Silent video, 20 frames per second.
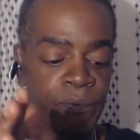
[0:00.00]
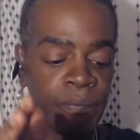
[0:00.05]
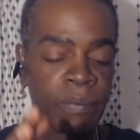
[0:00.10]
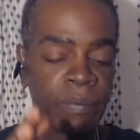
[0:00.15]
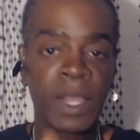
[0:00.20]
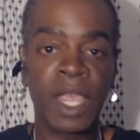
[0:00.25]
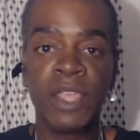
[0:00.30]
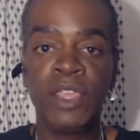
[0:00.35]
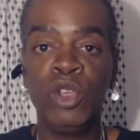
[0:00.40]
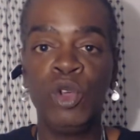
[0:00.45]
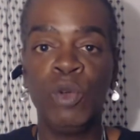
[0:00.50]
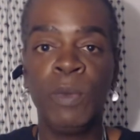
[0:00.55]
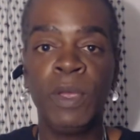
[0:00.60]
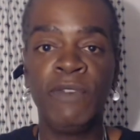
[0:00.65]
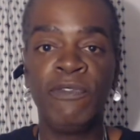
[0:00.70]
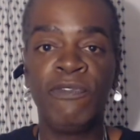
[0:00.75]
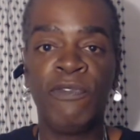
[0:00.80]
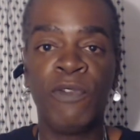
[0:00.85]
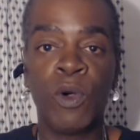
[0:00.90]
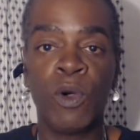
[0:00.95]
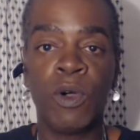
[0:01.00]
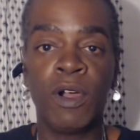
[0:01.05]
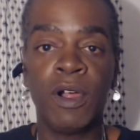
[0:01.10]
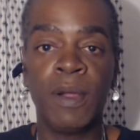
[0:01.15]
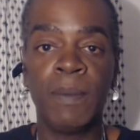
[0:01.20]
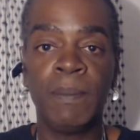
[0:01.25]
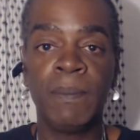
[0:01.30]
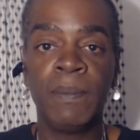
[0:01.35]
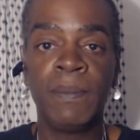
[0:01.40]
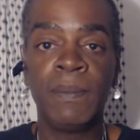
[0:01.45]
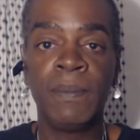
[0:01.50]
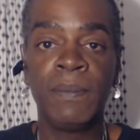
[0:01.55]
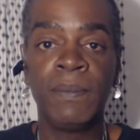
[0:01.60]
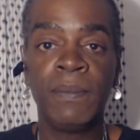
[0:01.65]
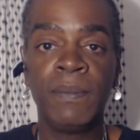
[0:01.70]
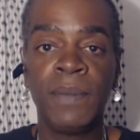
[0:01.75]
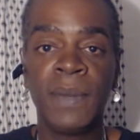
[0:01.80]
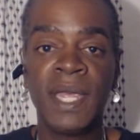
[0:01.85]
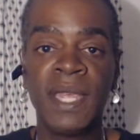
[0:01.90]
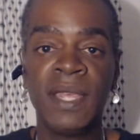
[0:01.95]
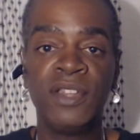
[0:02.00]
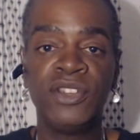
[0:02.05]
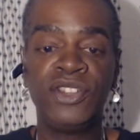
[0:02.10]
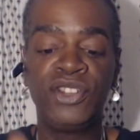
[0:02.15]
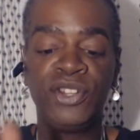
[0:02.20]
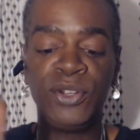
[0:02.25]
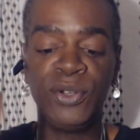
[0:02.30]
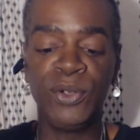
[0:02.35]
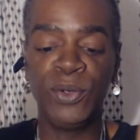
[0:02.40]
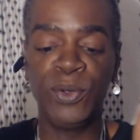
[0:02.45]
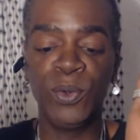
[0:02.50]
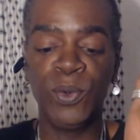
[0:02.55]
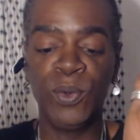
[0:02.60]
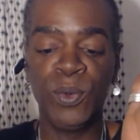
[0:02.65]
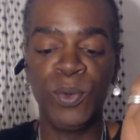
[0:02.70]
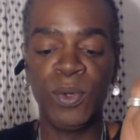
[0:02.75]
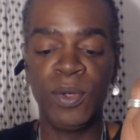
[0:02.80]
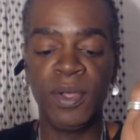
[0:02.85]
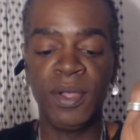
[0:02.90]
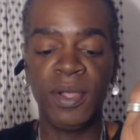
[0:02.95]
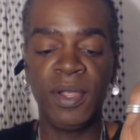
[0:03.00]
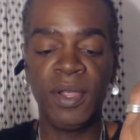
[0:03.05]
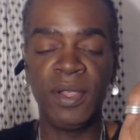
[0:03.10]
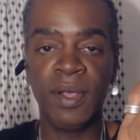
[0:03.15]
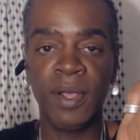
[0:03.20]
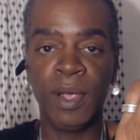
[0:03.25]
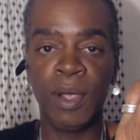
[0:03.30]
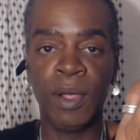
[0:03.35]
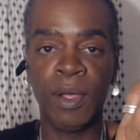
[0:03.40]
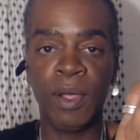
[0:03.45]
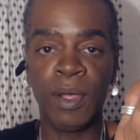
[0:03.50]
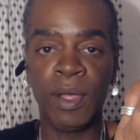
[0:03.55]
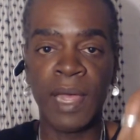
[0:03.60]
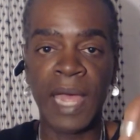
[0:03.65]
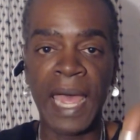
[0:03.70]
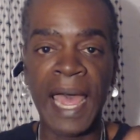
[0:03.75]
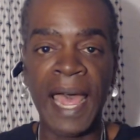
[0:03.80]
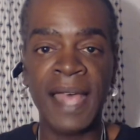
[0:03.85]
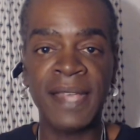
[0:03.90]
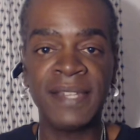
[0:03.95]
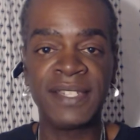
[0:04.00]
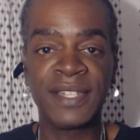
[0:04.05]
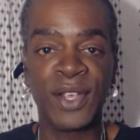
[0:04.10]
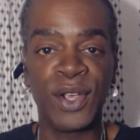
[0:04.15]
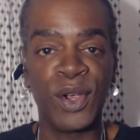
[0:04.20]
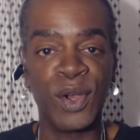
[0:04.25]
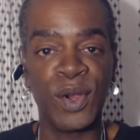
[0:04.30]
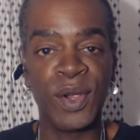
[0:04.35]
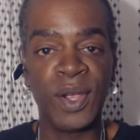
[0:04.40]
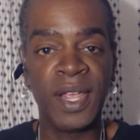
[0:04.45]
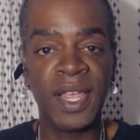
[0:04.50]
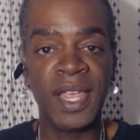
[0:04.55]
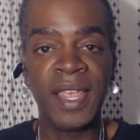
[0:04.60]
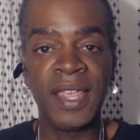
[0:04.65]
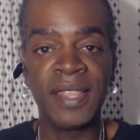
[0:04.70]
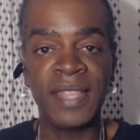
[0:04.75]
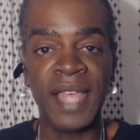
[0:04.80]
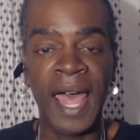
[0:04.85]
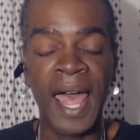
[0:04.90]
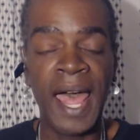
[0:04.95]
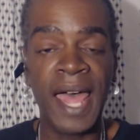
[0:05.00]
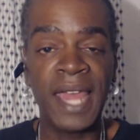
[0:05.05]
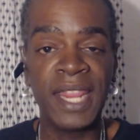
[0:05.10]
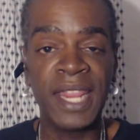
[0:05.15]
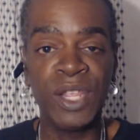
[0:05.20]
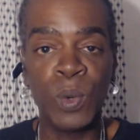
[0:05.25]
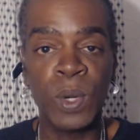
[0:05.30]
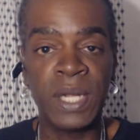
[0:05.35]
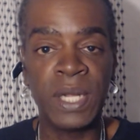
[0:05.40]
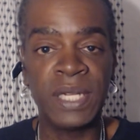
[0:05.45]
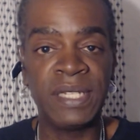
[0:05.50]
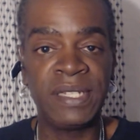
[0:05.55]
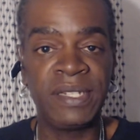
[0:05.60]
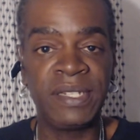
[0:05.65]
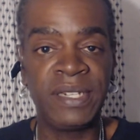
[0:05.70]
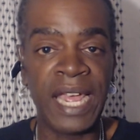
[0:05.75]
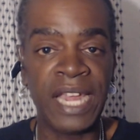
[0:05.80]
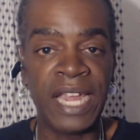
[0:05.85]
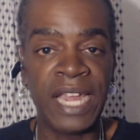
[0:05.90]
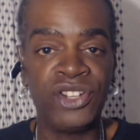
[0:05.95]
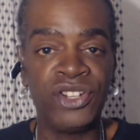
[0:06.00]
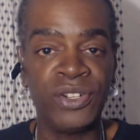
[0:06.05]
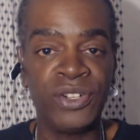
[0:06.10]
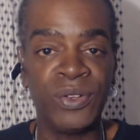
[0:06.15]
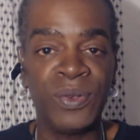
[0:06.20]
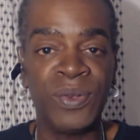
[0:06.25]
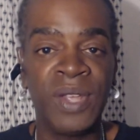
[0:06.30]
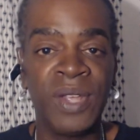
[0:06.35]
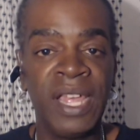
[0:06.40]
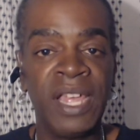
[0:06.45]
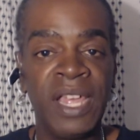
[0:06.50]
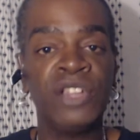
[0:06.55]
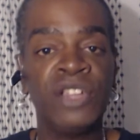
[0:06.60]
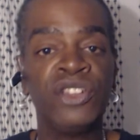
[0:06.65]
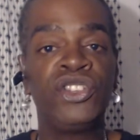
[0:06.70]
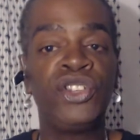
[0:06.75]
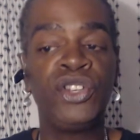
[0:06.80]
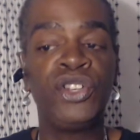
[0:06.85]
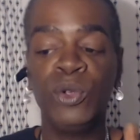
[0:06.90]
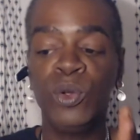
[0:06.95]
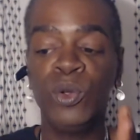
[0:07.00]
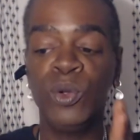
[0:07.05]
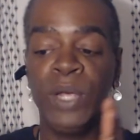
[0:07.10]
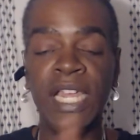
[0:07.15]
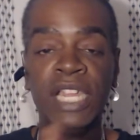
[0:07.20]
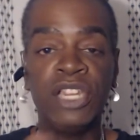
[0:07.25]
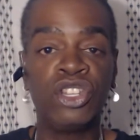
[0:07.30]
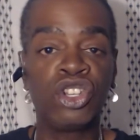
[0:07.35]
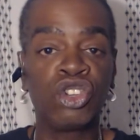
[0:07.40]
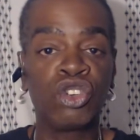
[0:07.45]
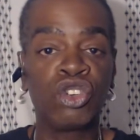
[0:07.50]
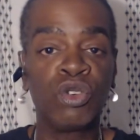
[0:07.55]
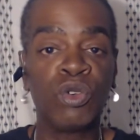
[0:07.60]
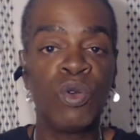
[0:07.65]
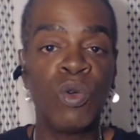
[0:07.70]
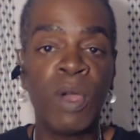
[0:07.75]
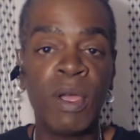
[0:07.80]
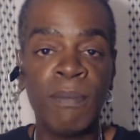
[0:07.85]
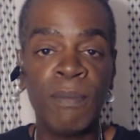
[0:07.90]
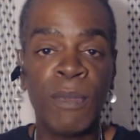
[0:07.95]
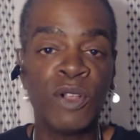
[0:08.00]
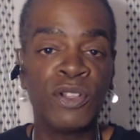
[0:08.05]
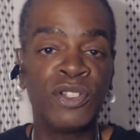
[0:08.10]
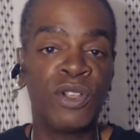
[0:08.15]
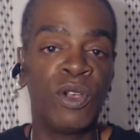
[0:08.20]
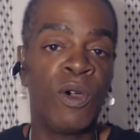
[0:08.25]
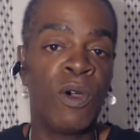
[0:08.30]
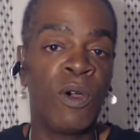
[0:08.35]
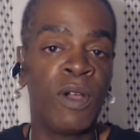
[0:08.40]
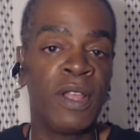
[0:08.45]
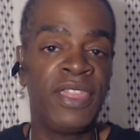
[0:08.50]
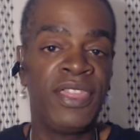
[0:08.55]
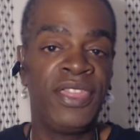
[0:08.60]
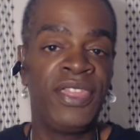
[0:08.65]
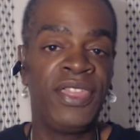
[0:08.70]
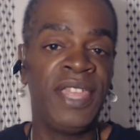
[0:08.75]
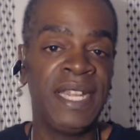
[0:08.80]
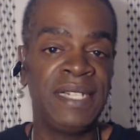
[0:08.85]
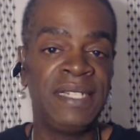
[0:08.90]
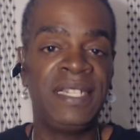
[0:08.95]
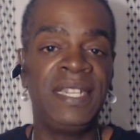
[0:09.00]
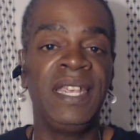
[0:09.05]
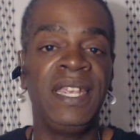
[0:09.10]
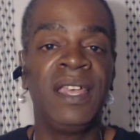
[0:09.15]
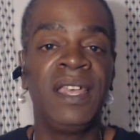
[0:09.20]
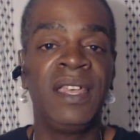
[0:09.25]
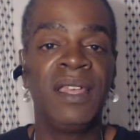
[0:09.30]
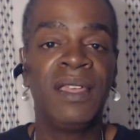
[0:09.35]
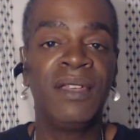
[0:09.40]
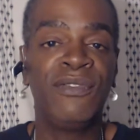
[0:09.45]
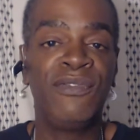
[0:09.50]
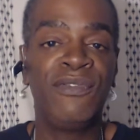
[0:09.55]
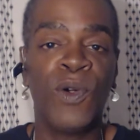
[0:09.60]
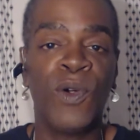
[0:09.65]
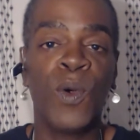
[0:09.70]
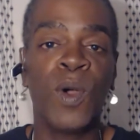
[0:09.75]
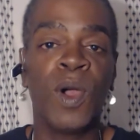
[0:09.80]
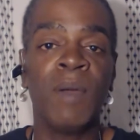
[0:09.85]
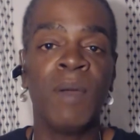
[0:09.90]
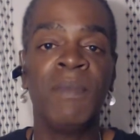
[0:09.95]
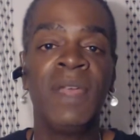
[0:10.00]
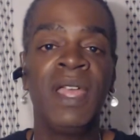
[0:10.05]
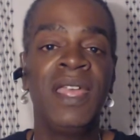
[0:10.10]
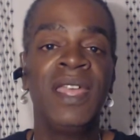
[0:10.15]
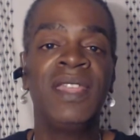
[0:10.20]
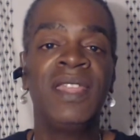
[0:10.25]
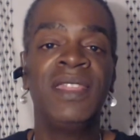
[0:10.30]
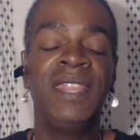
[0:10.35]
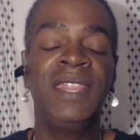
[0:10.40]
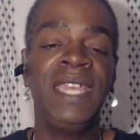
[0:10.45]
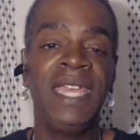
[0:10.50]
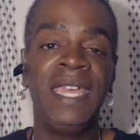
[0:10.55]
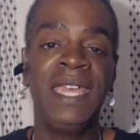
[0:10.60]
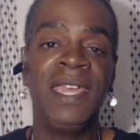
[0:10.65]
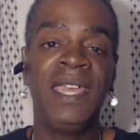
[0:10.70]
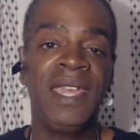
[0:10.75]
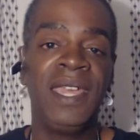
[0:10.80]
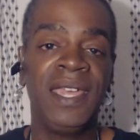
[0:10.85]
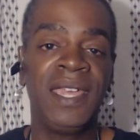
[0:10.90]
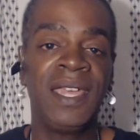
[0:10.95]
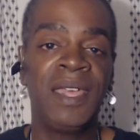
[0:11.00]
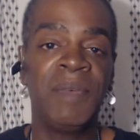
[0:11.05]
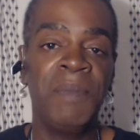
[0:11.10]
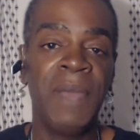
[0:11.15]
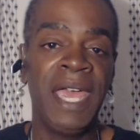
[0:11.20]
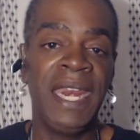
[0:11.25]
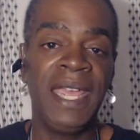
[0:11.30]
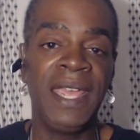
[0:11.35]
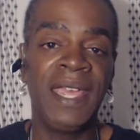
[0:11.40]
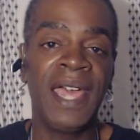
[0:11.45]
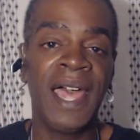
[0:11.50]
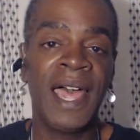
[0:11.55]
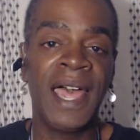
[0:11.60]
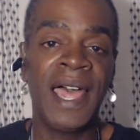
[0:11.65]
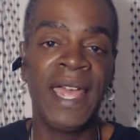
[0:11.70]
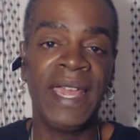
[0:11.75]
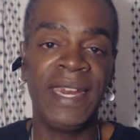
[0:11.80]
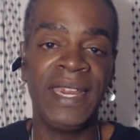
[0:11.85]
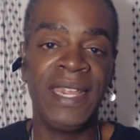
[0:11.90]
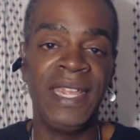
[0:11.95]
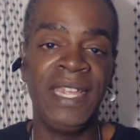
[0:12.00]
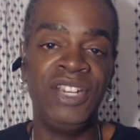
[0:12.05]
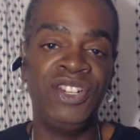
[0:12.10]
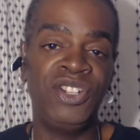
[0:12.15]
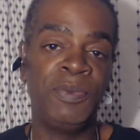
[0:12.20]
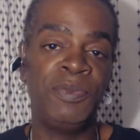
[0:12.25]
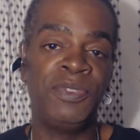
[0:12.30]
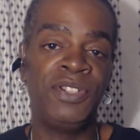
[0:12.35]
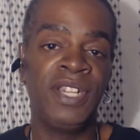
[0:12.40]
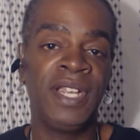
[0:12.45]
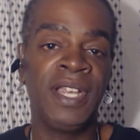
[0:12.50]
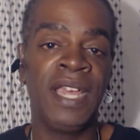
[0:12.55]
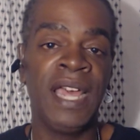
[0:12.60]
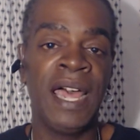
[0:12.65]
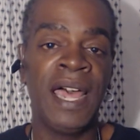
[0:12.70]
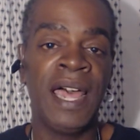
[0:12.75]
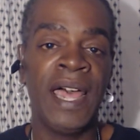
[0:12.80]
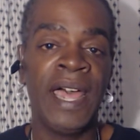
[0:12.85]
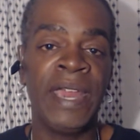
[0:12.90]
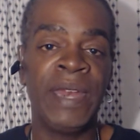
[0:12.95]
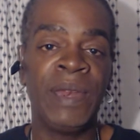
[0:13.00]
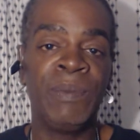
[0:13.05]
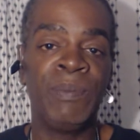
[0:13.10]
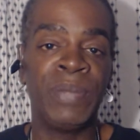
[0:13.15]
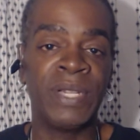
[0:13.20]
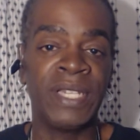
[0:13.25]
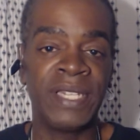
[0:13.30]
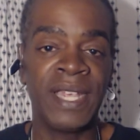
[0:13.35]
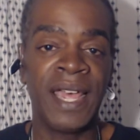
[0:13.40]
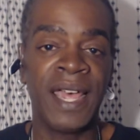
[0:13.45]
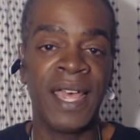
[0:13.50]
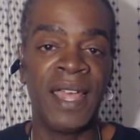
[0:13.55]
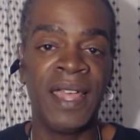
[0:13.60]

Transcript: human form to Oscar, the Hollywood statue, to its true and most authentic form, the Kemetic god, Egyptian god, Ptah.